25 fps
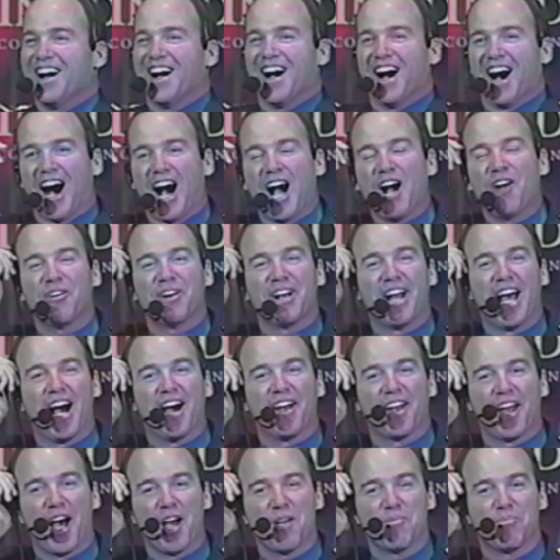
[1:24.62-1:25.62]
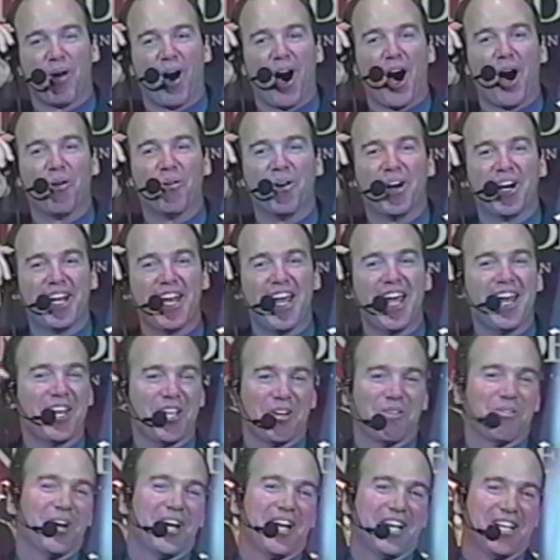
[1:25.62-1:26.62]
I went out and I bought one
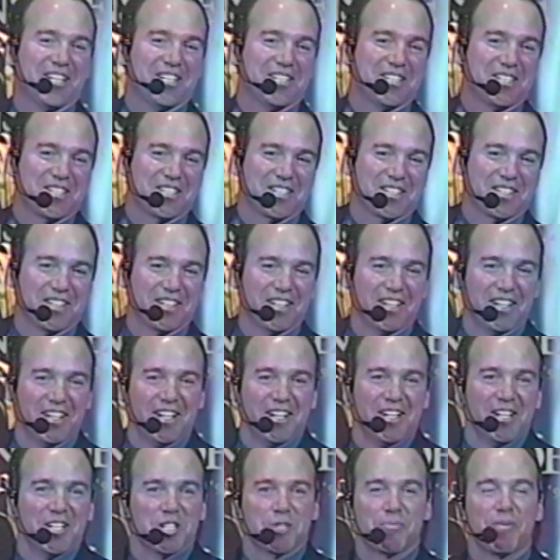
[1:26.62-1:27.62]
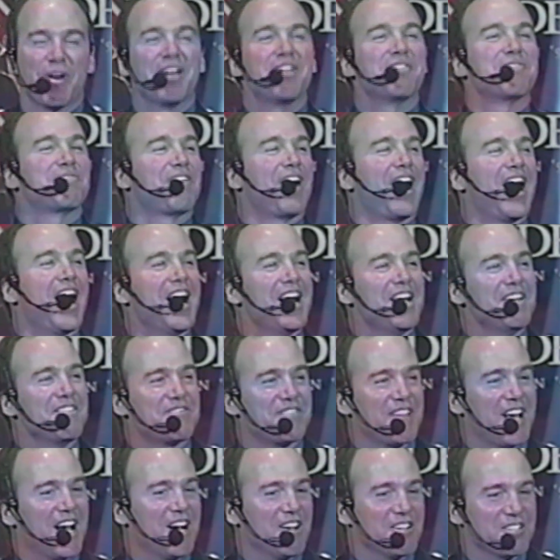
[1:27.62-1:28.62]
anyways. Spent
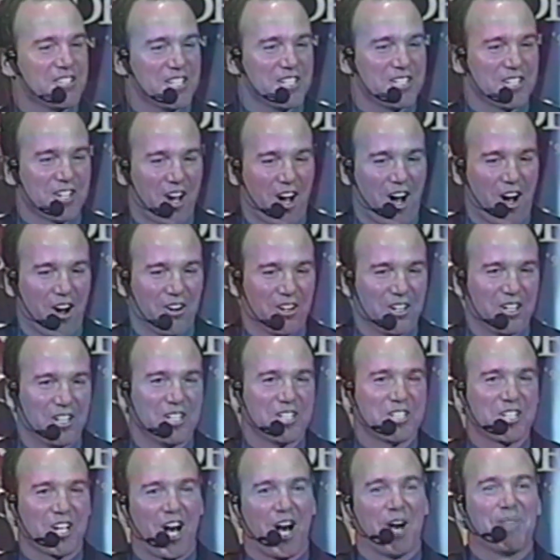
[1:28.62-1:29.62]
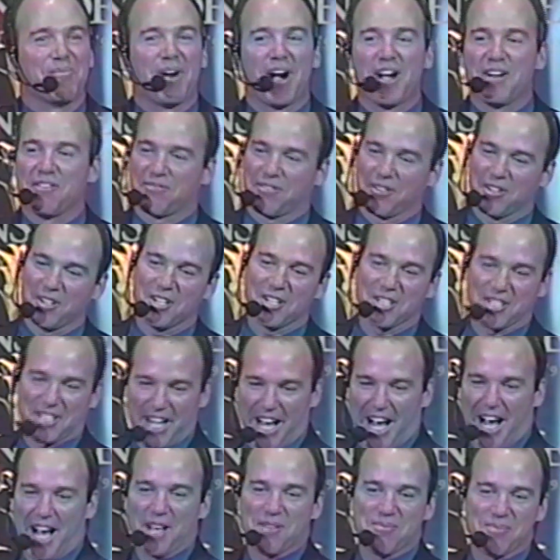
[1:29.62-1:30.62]
$5,000 on my first
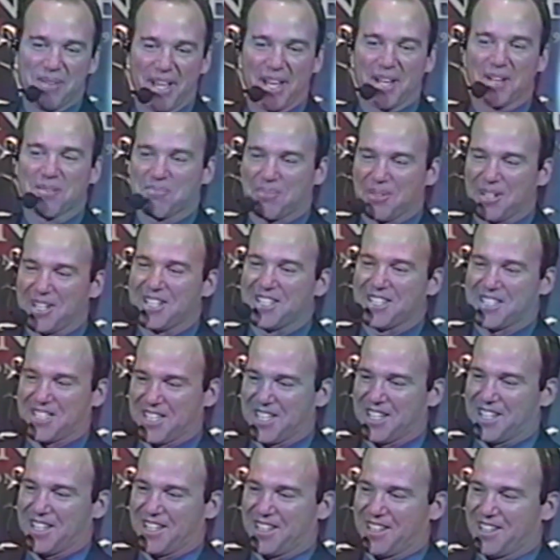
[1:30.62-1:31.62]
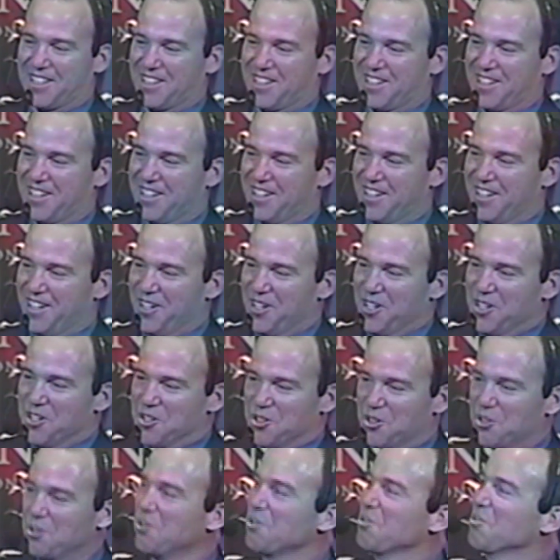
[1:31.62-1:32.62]
IBM PC.
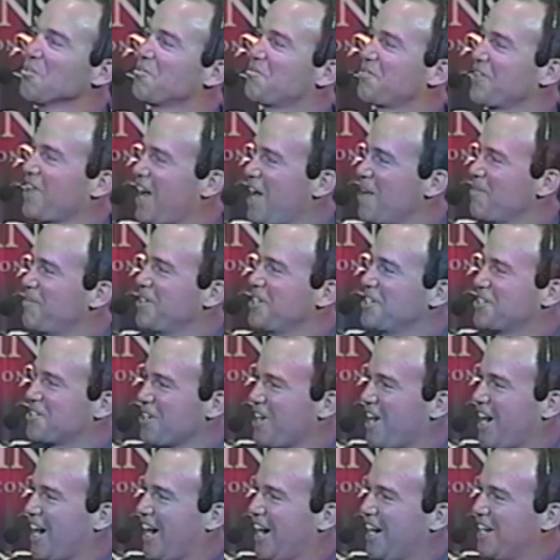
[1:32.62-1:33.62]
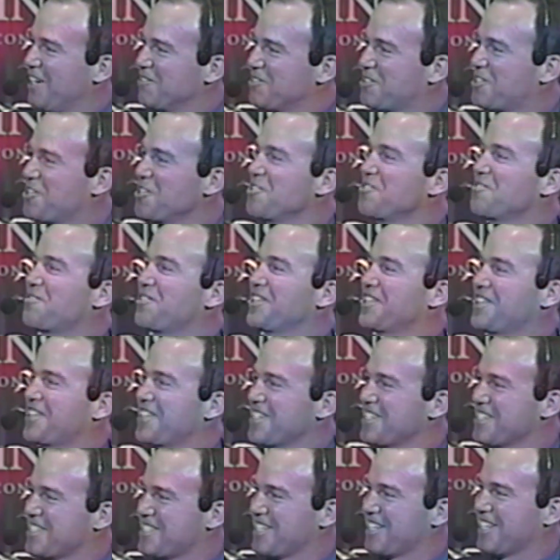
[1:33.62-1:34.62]
Dual floppy drives,
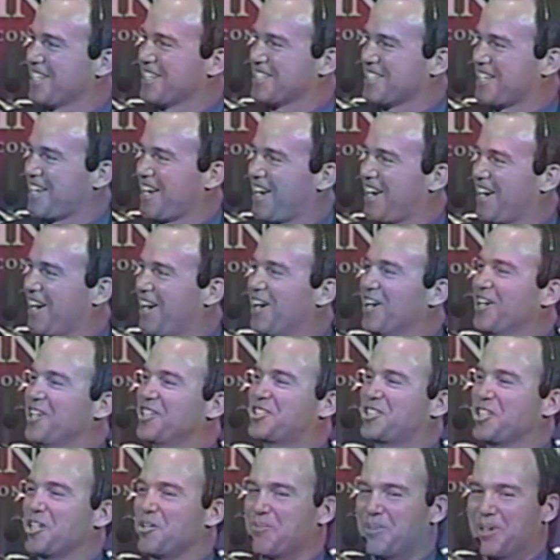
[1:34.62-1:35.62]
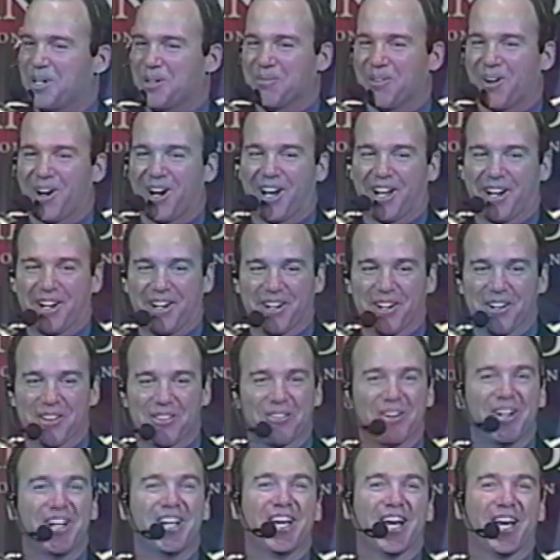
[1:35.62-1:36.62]
256K, RGB monitor,
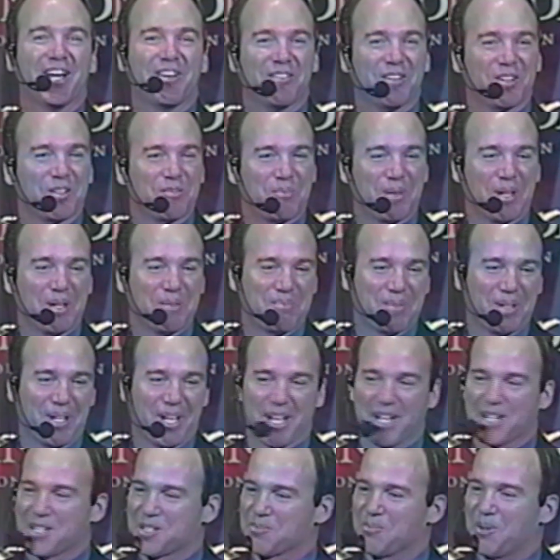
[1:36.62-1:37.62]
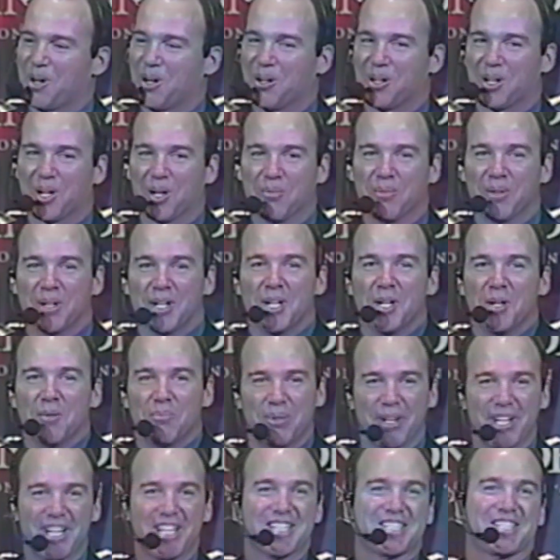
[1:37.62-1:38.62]
300 BPS modem.
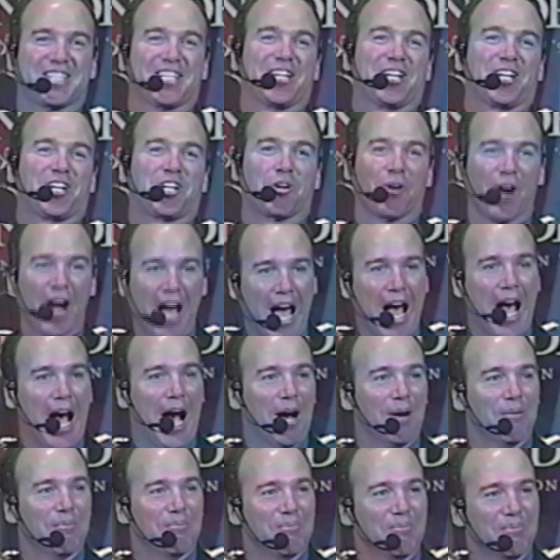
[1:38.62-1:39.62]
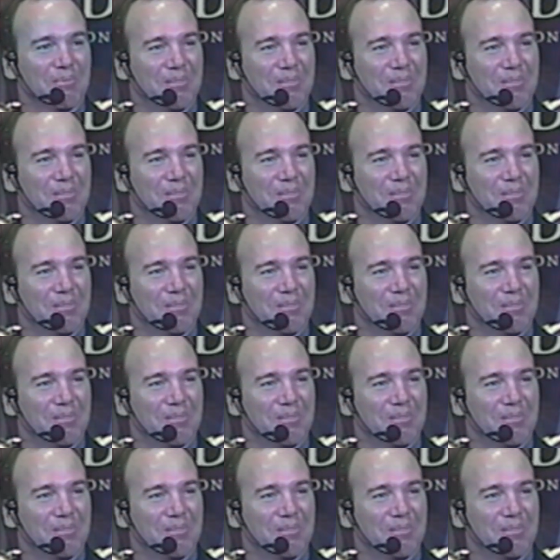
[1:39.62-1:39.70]
Piece of crap!